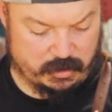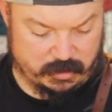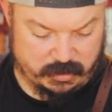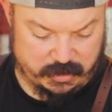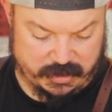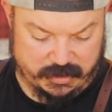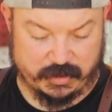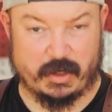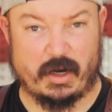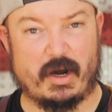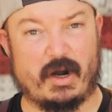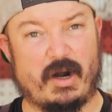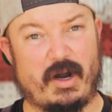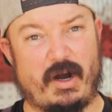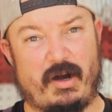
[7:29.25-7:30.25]
These
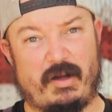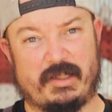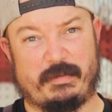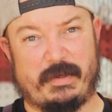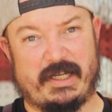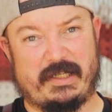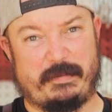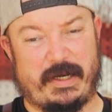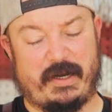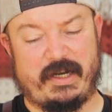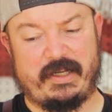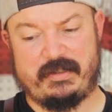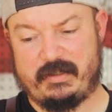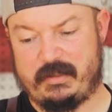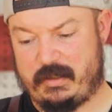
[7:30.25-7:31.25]
are allspice
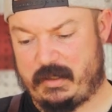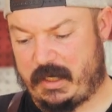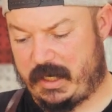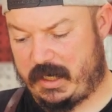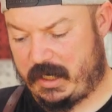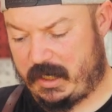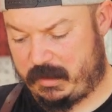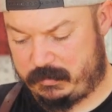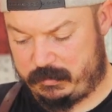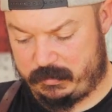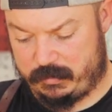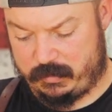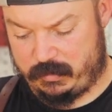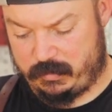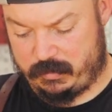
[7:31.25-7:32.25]
berries.
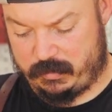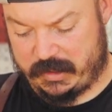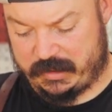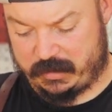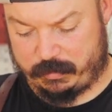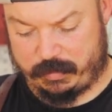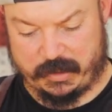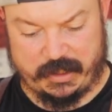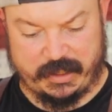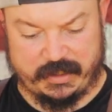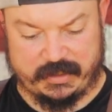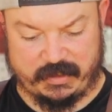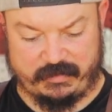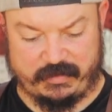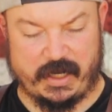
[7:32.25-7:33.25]
These are pretty
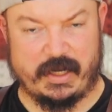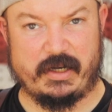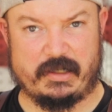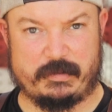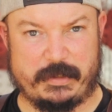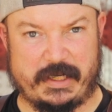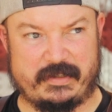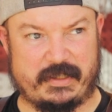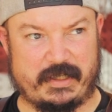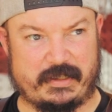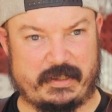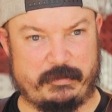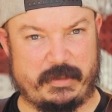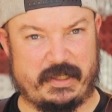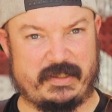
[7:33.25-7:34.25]
easy to find in your spice
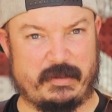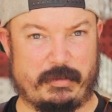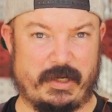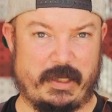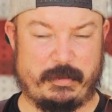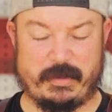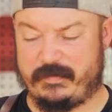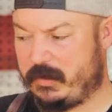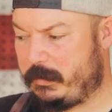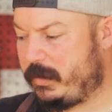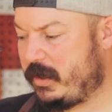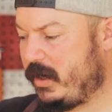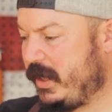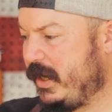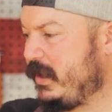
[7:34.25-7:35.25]
section, but it's a pretty pivotal
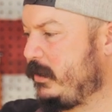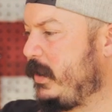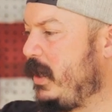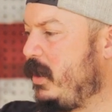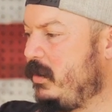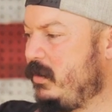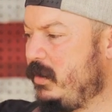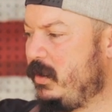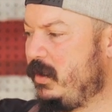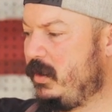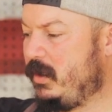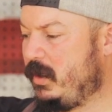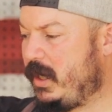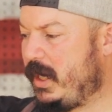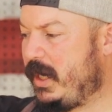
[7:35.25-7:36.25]
part of that as well.
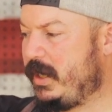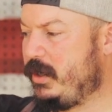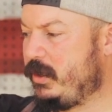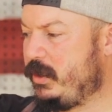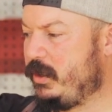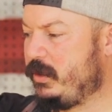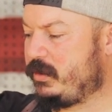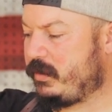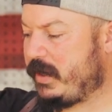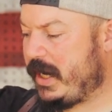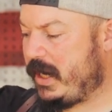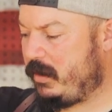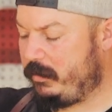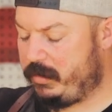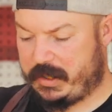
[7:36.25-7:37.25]
You can use
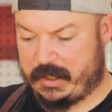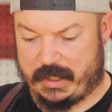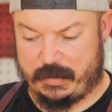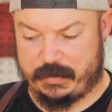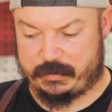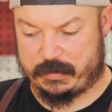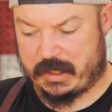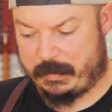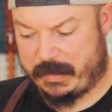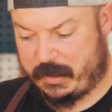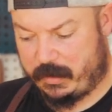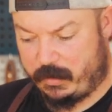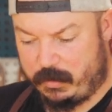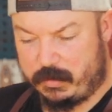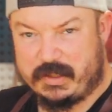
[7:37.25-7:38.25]
ground, but I always recommend
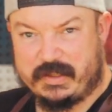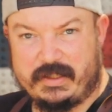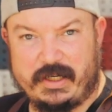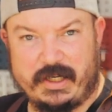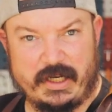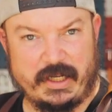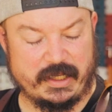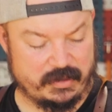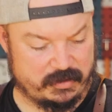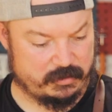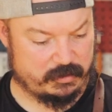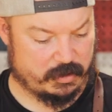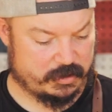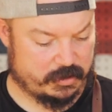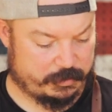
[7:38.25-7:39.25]
whole because you're gonna get
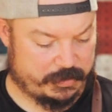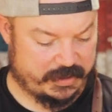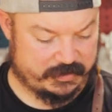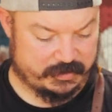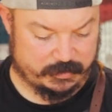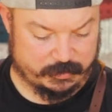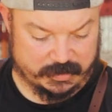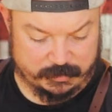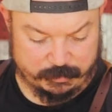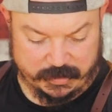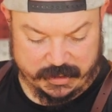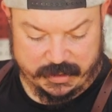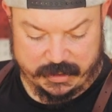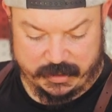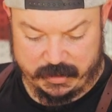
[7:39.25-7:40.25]
larger pieces when it's
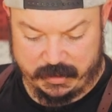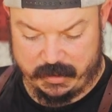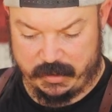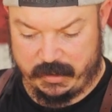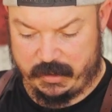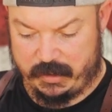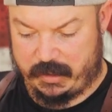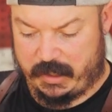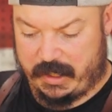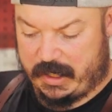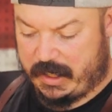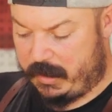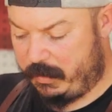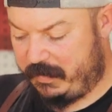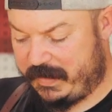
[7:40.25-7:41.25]
blended.
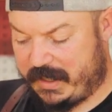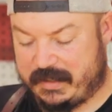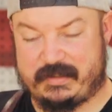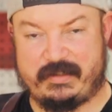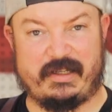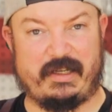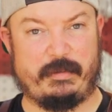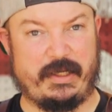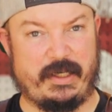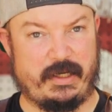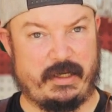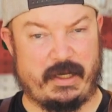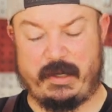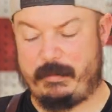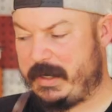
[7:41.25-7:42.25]
We've got cinnamon
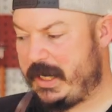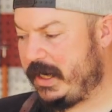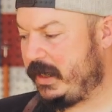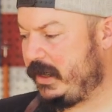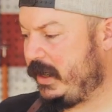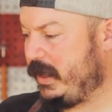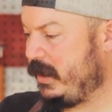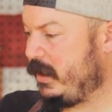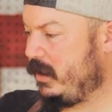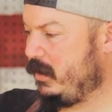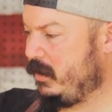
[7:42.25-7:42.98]
and nutmeg in here.